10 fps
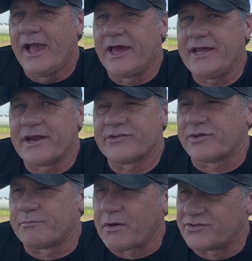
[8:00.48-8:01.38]
and he had a
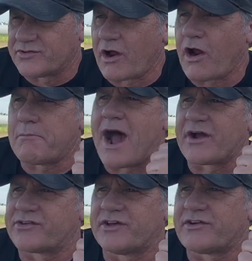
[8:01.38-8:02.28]
cigar
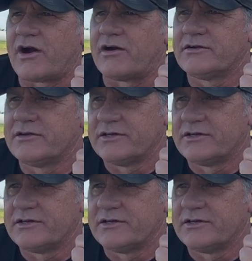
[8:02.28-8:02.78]
box guitar,